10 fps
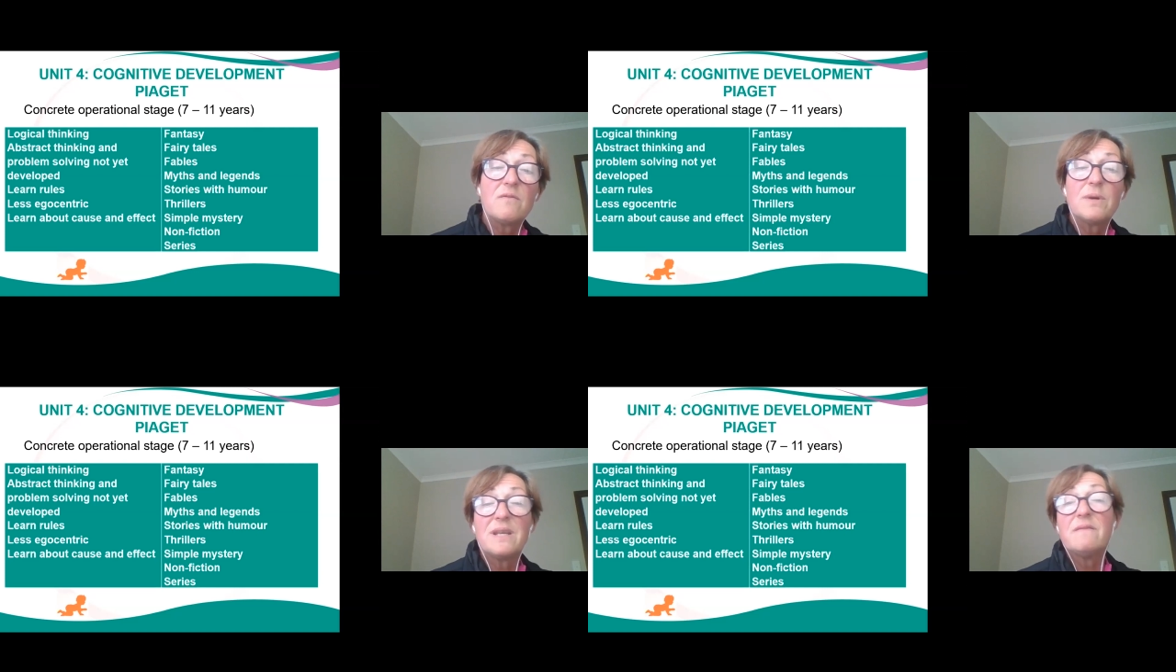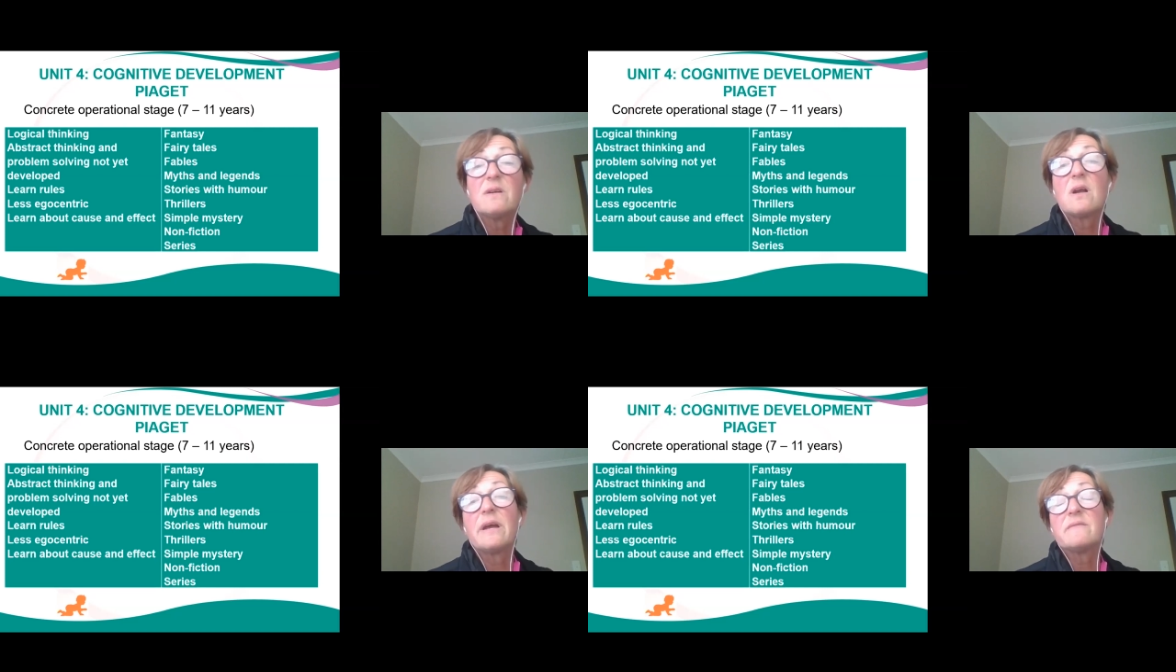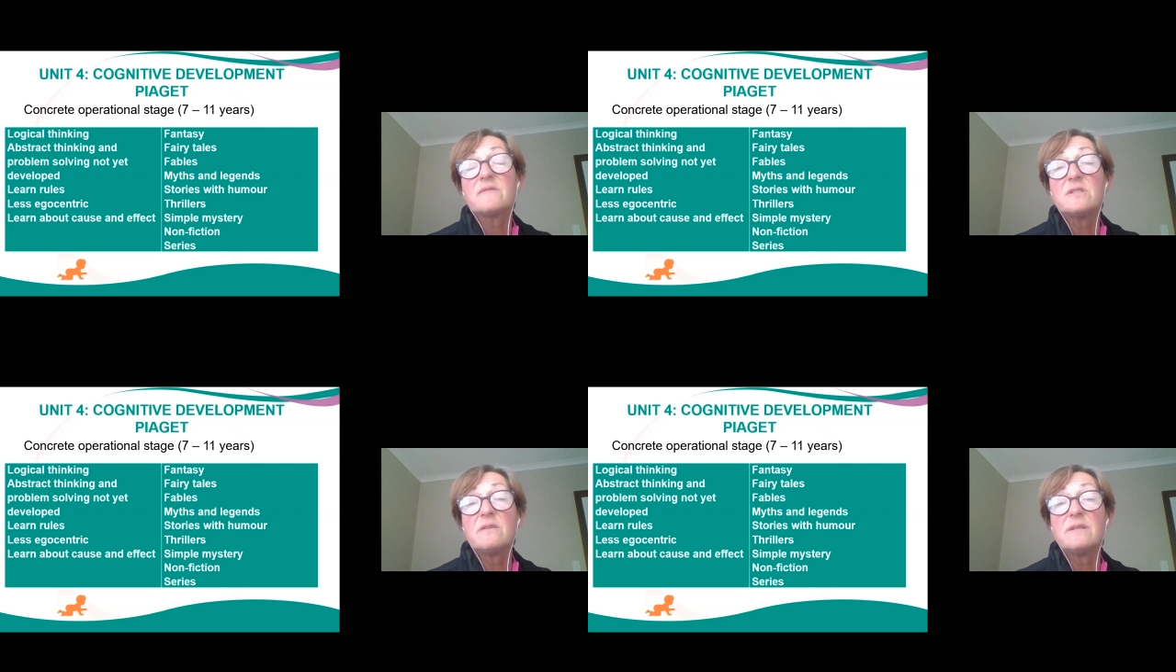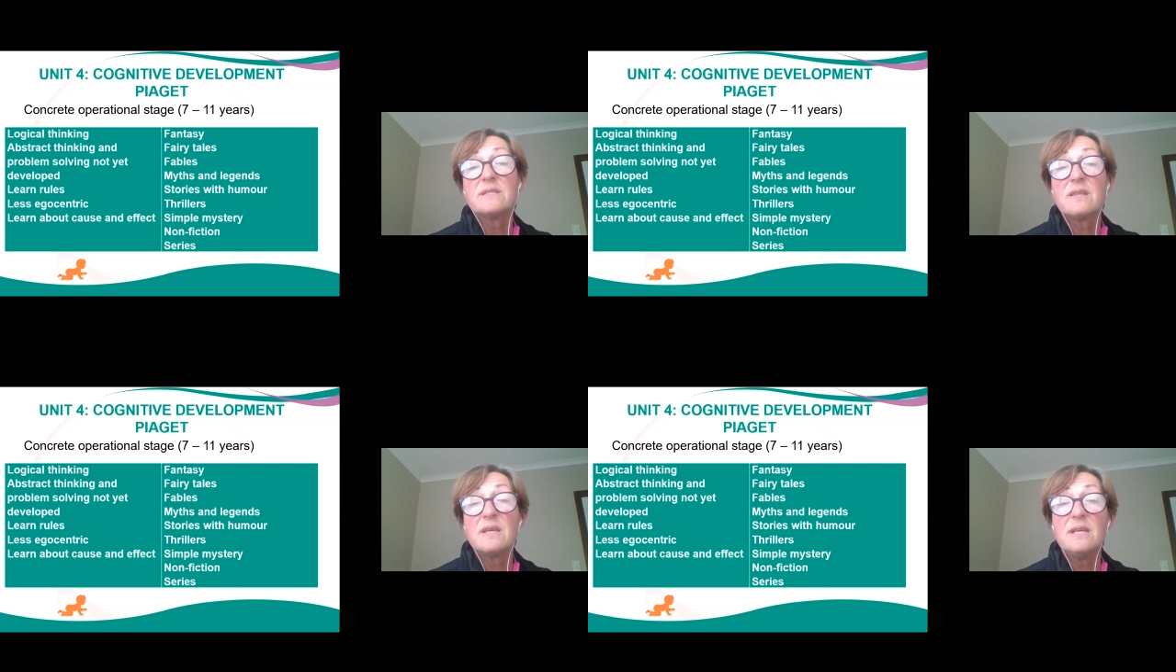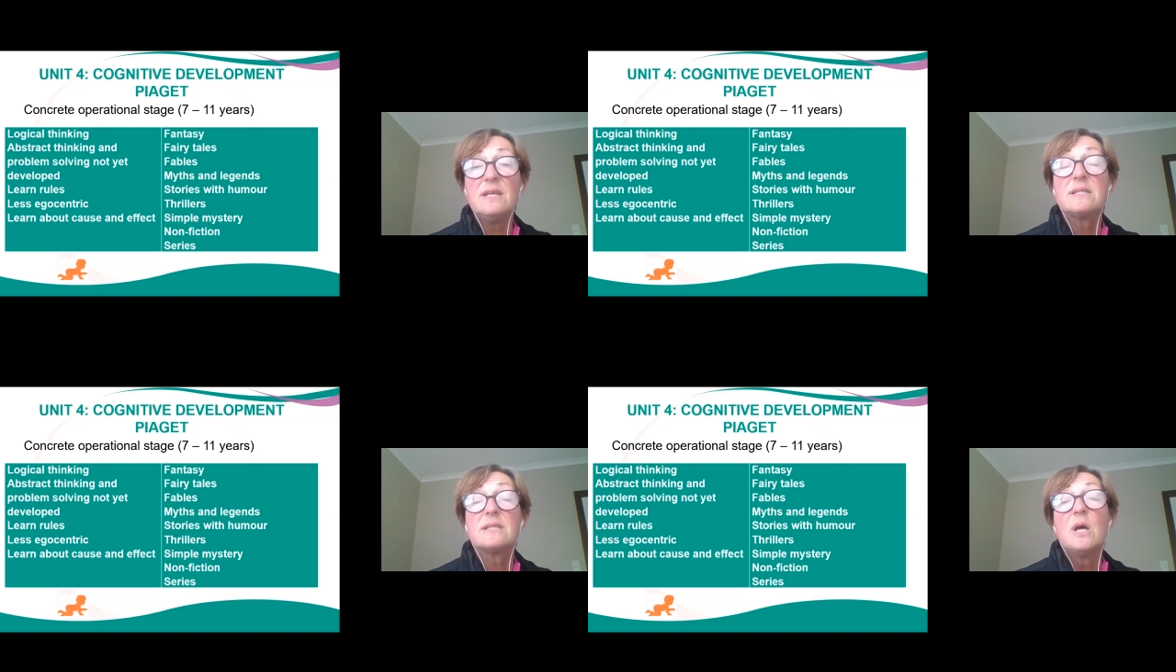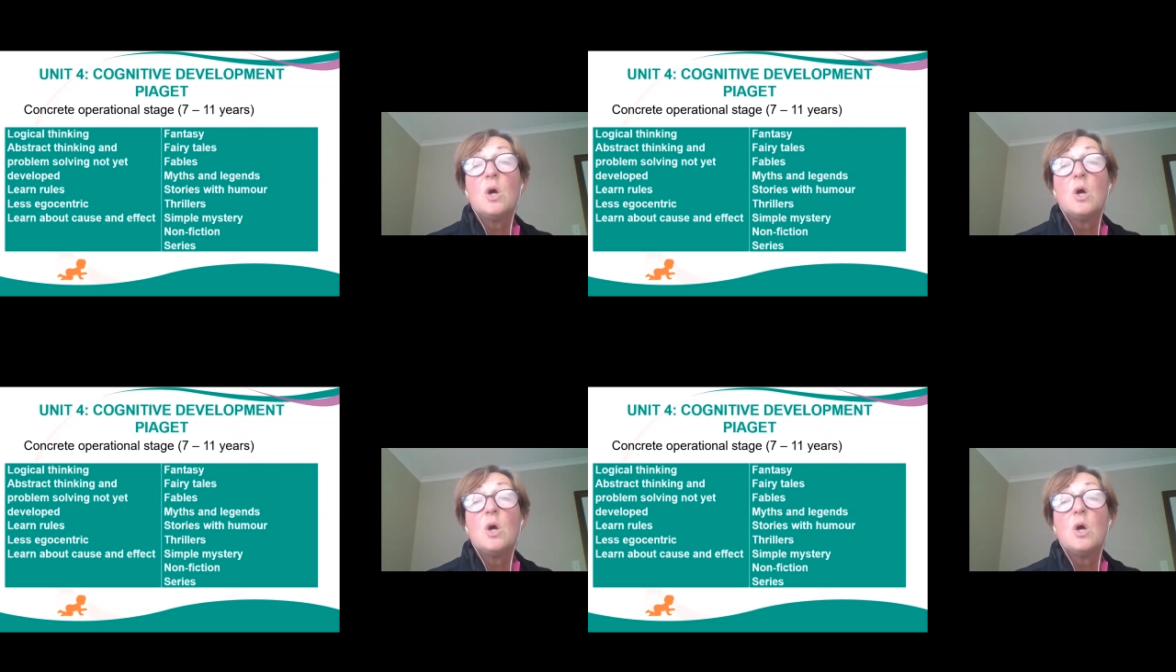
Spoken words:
whatever kind of series there is,